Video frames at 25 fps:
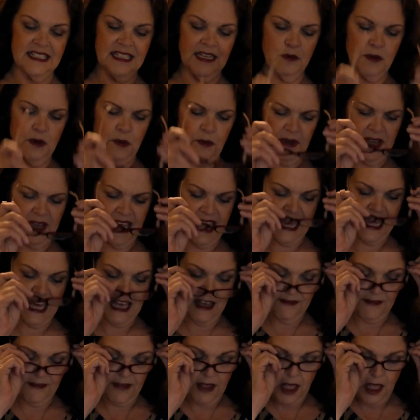what we
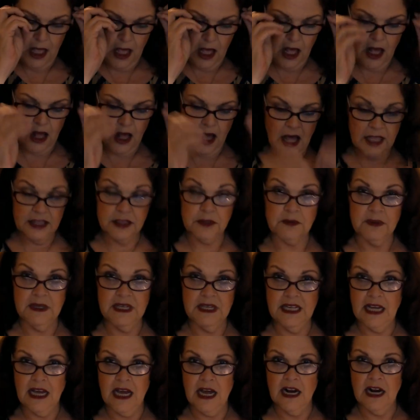have. All three
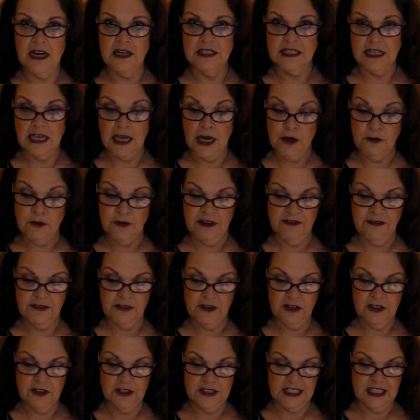cards are
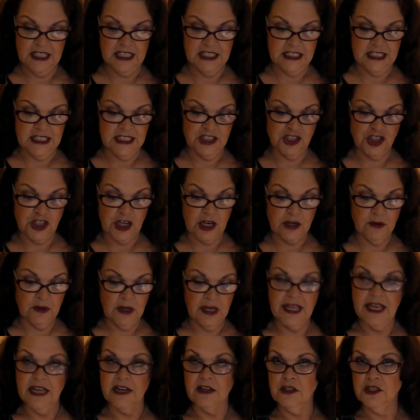reversed. This is
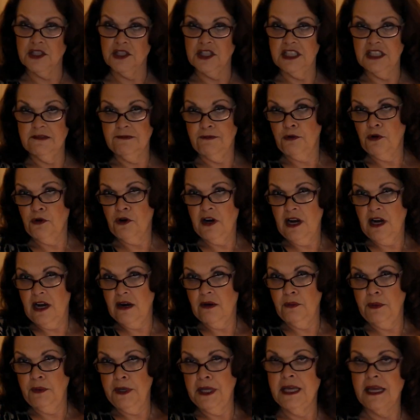general energies for
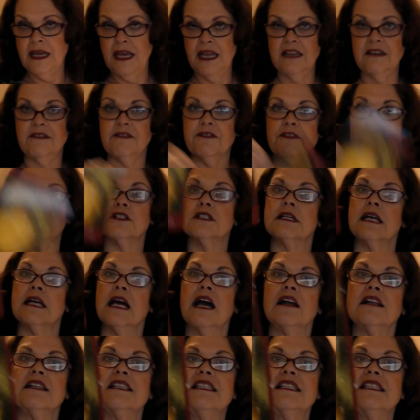our weekend. First card